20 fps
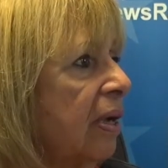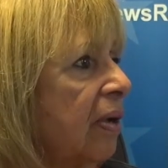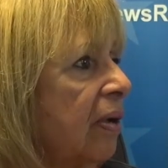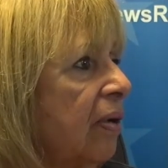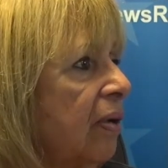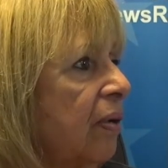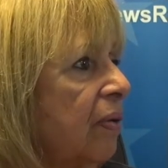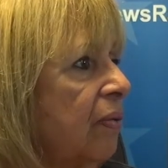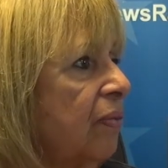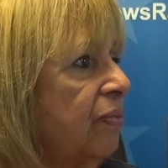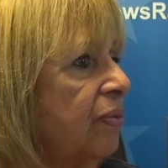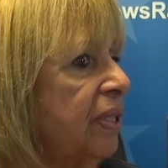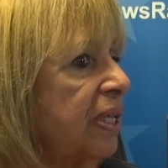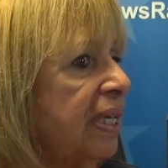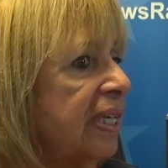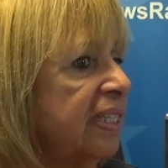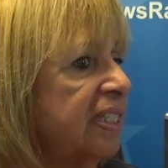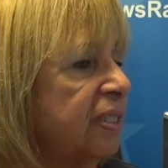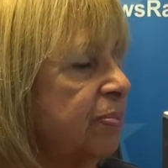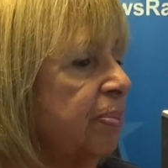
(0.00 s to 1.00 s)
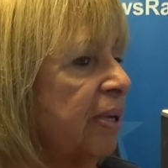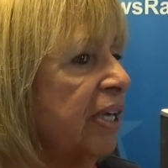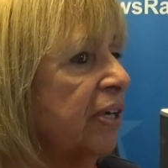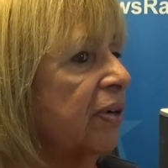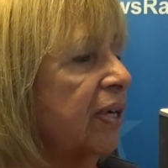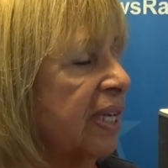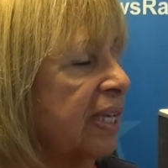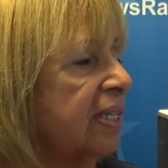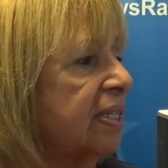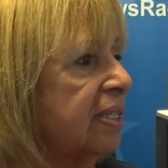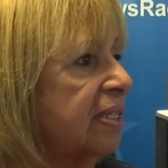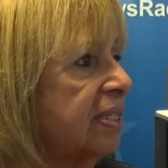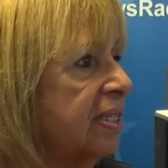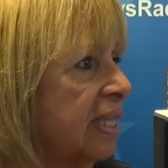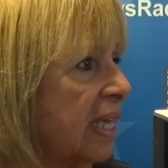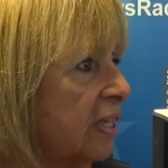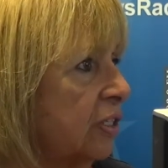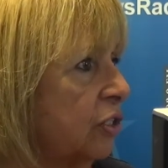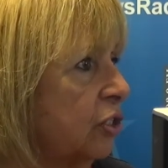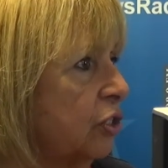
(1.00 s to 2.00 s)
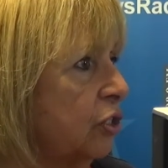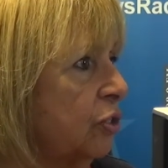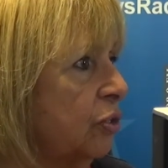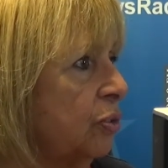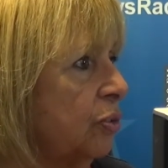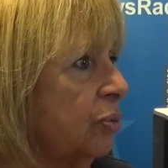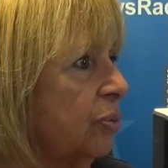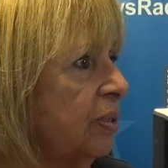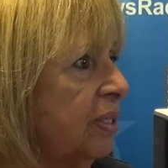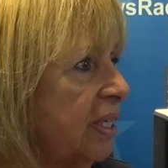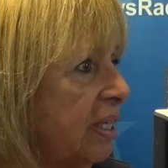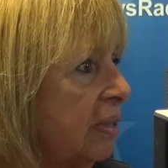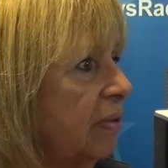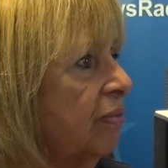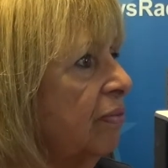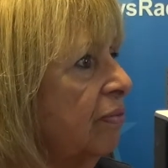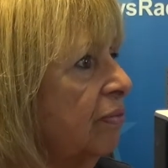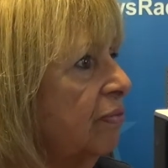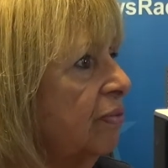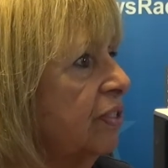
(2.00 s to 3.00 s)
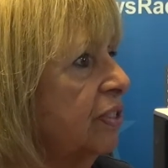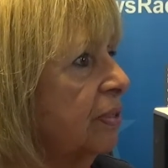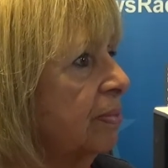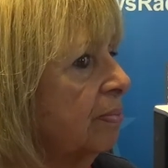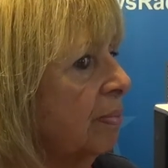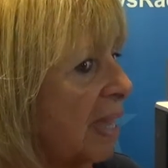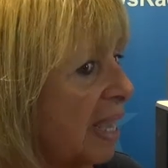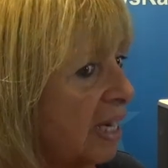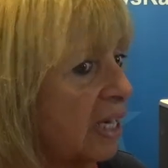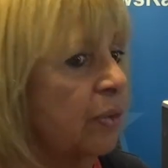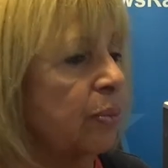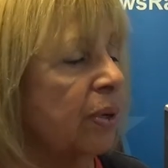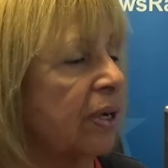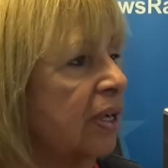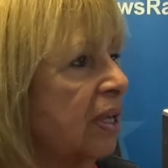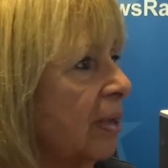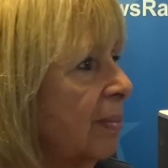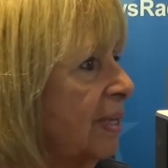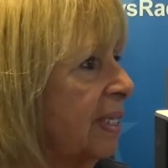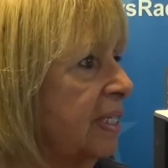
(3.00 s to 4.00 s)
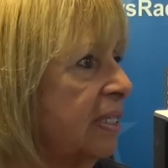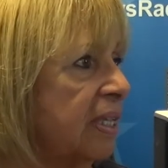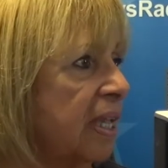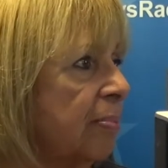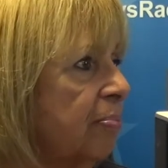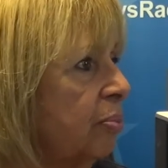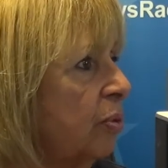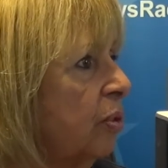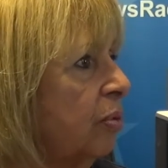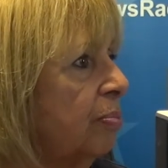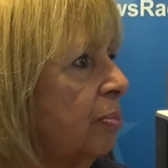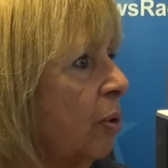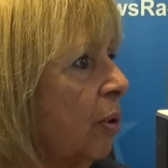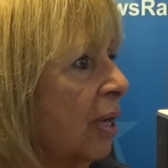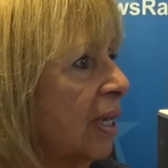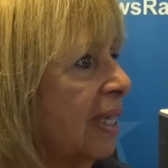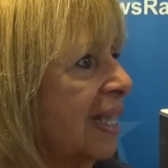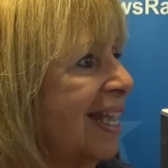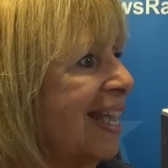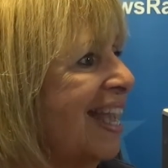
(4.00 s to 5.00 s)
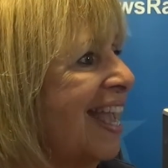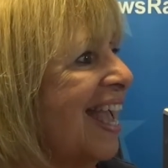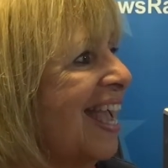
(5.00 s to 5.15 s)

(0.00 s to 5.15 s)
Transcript: of the experience that you give to anyone coming to that ballpark